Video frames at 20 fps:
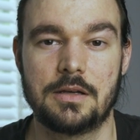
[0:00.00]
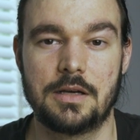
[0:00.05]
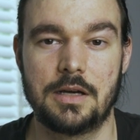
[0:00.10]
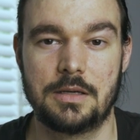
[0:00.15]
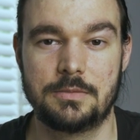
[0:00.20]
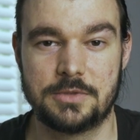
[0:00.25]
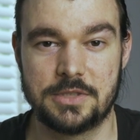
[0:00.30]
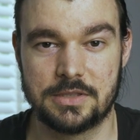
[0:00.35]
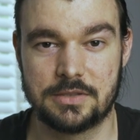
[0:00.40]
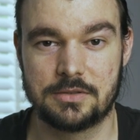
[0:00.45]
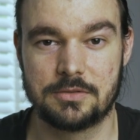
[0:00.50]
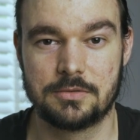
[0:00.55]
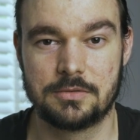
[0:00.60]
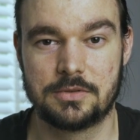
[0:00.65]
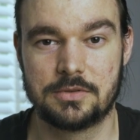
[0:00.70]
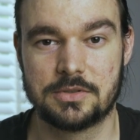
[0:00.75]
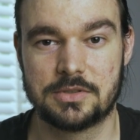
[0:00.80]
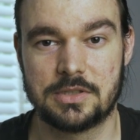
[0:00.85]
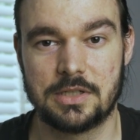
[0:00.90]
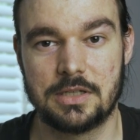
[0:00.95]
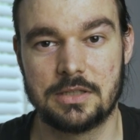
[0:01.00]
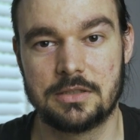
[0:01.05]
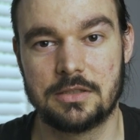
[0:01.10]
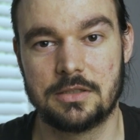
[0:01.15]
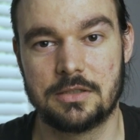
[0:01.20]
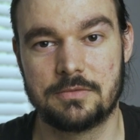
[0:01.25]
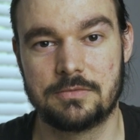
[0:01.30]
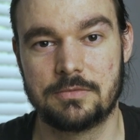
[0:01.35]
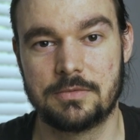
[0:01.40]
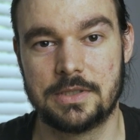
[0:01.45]
I'm just going to start
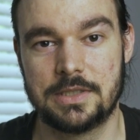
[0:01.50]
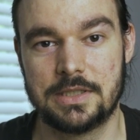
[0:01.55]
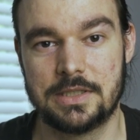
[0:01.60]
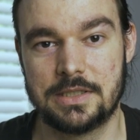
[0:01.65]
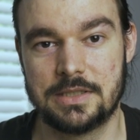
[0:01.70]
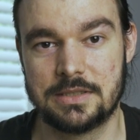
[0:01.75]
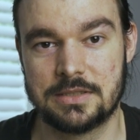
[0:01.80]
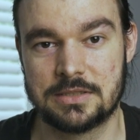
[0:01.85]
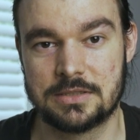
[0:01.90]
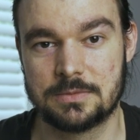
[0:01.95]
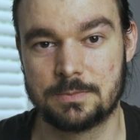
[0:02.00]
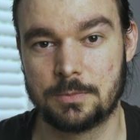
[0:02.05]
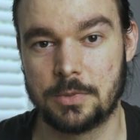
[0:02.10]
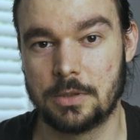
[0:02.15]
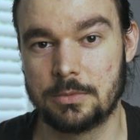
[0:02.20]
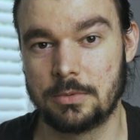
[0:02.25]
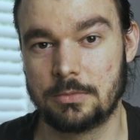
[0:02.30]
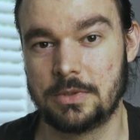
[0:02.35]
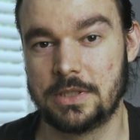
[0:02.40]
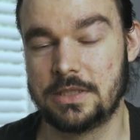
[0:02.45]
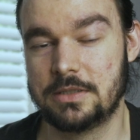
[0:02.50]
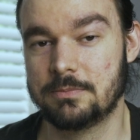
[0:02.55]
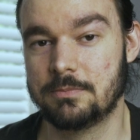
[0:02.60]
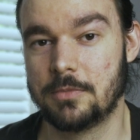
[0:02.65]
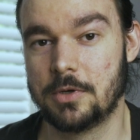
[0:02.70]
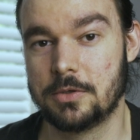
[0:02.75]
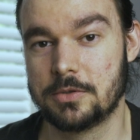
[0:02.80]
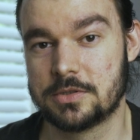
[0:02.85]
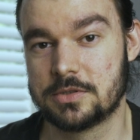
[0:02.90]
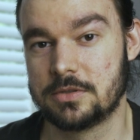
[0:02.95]
off with probably the
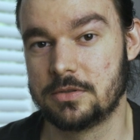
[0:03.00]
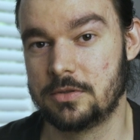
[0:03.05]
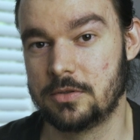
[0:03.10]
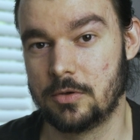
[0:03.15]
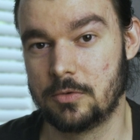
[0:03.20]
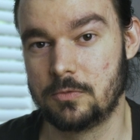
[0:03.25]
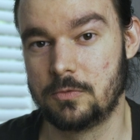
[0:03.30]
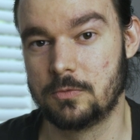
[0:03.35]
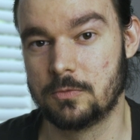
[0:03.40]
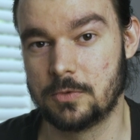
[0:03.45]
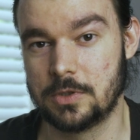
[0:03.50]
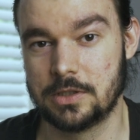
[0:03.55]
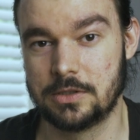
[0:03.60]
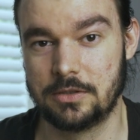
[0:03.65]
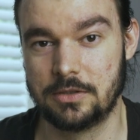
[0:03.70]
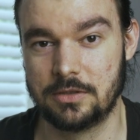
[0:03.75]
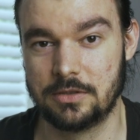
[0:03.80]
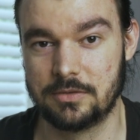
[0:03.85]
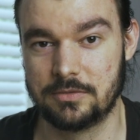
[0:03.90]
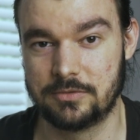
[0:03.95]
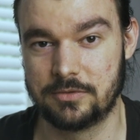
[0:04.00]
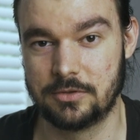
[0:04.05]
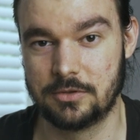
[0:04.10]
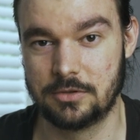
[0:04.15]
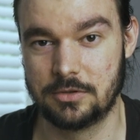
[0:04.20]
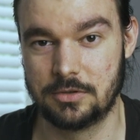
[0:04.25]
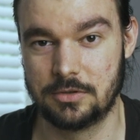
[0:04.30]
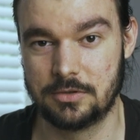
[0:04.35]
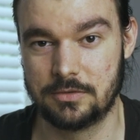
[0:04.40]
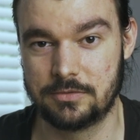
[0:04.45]
most known one
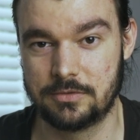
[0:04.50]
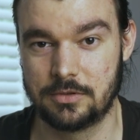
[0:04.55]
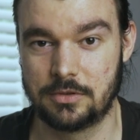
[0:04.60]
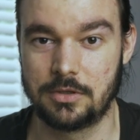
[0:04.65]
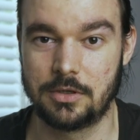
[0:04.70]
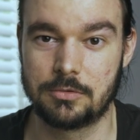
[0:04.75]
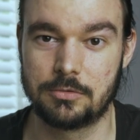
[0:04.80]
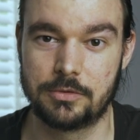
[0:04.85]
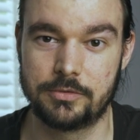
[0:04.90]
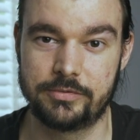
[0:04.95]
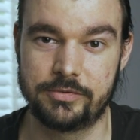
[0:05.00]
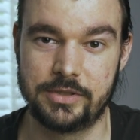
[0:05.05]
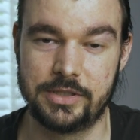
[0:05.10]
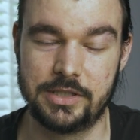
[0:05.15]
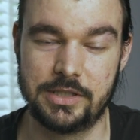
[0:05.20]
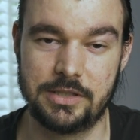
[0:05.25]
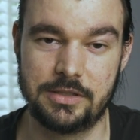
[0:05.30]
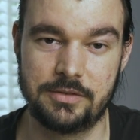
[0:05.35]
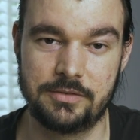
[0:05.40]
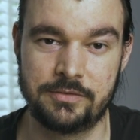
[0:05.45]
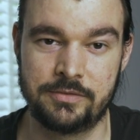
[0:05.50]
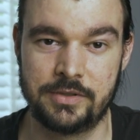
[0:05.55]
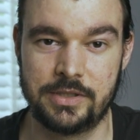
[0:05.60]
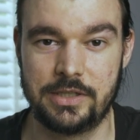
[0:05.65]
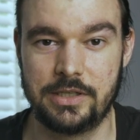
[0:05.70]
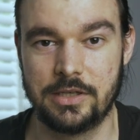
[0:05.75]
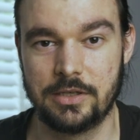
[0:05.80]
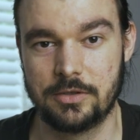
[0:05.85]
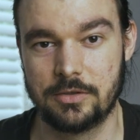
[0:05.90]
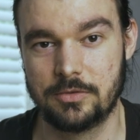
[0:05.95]
for photography,
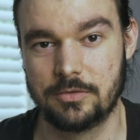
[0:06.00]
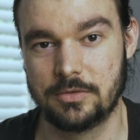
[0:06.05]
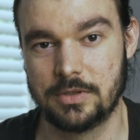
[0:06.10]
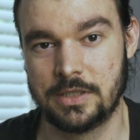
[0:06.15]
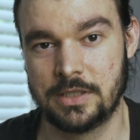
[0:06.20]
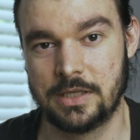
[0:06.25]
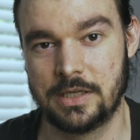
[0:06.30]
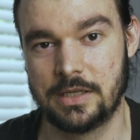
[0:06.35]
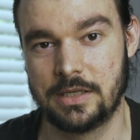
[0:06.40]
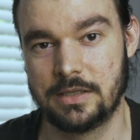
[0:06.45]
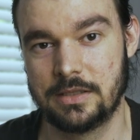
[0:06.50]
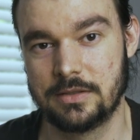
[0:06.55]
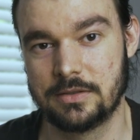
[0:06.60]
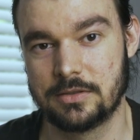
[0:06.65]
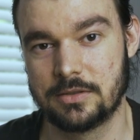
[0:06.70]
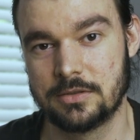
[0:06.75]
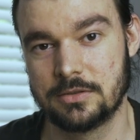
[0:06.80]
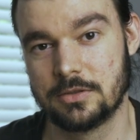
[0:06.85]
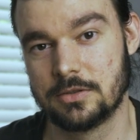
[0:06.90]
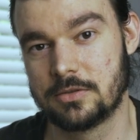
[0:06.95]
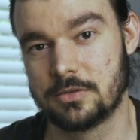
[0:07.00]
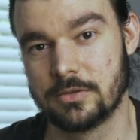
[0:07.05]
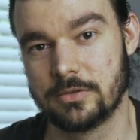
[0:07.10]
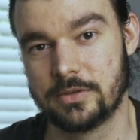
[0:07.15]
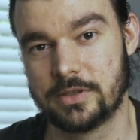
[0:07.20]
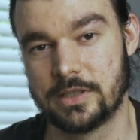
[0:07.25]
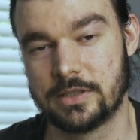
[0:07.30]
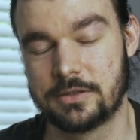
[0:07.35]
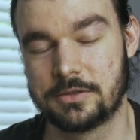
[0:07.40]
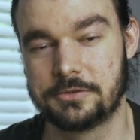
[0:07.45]
video, and other
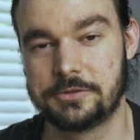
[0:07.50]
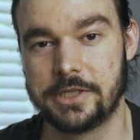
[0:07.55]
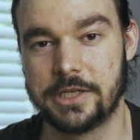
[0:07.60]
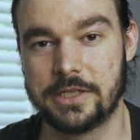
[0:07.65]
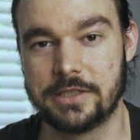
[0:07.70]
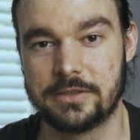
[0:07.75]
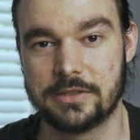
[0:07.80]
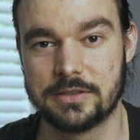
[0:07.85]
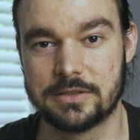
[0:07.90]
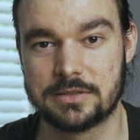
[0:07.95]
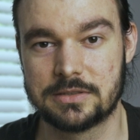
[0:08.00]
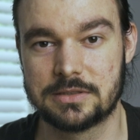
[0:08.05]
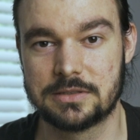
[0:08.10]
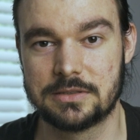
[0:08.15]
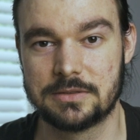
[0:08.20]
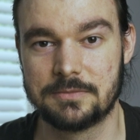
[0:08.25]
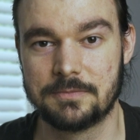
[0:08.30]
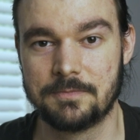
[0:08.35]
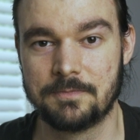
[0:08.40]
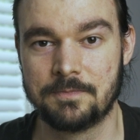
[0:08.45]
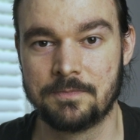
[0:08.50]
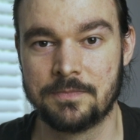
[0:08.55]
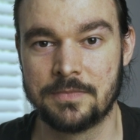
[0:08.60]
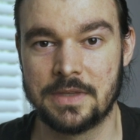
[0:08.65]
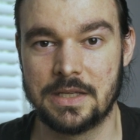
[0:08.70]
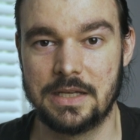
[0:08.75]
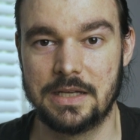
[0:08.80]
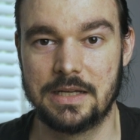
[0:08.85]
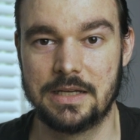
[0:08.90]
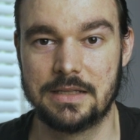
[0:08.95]
content creators.
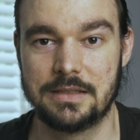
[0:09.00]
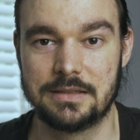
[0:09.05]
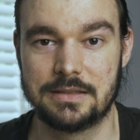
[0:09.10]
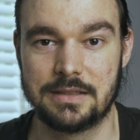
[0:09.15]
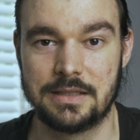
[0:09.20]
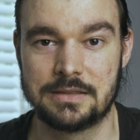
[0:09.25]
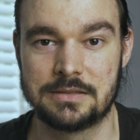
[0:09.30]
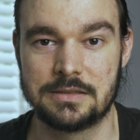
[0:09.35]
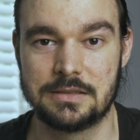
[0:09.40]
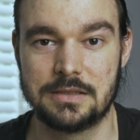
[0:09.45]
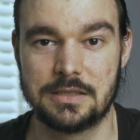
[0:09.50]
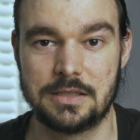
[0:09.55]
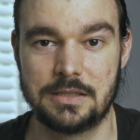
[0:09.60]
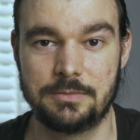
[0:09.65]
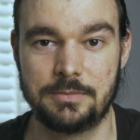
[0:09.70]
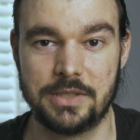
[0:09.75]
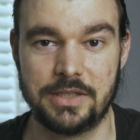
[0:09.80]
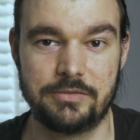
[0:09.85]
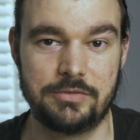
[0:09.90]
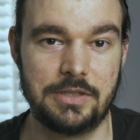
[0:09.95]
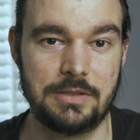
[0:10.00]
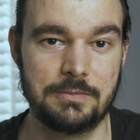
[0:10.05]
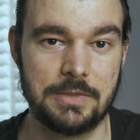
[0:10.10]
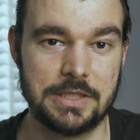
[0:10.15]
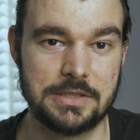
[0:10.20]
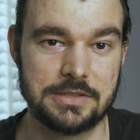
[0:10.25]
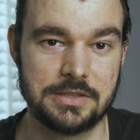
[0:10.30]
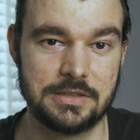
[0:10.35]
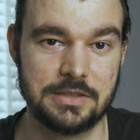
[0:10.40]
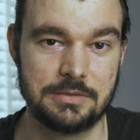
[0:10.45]
And as I briefly
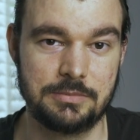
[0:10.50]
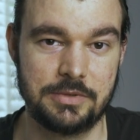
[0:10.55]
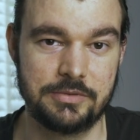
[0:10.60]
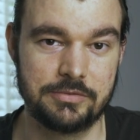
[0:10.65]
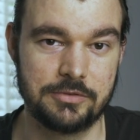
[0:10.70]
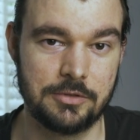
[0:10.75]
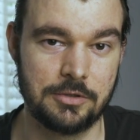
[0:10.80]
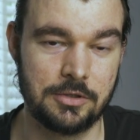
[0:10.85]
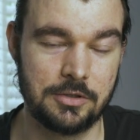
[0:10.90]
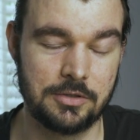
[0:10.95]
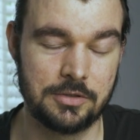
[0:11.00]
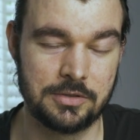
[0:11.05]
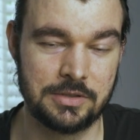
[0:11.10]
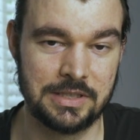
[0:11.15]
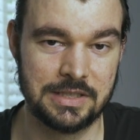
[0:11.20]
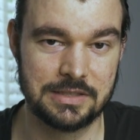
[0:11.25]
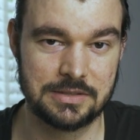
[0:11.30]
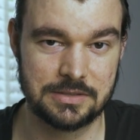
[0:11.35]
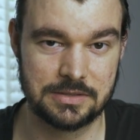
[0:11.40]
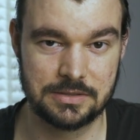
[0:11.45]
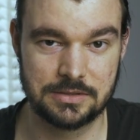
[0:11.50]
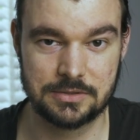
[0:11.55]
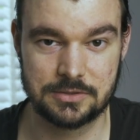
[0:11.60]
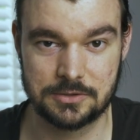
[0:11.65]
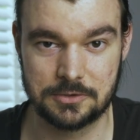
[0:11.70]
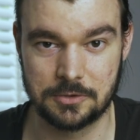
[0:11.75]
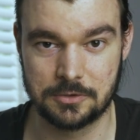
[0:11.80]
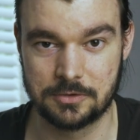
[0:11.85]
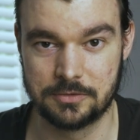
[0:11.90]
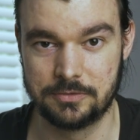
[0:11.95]
mentioned it before, that's
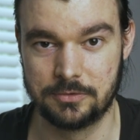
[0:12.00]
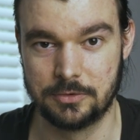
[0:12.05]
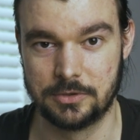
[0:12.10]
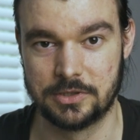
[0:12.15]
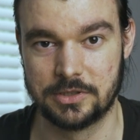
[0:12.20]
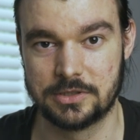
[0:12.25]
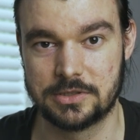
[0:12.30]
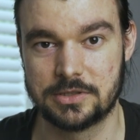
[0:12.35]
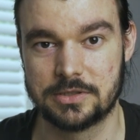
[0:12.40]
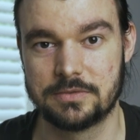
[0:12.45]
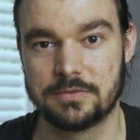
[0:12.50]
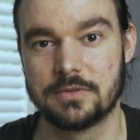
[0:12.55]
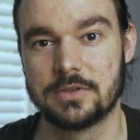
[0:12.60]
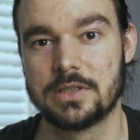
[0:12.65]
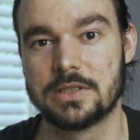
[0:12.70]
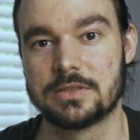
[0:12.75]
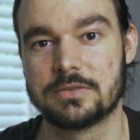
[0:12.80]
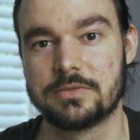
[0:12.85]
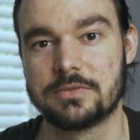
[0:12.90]
stock footage for this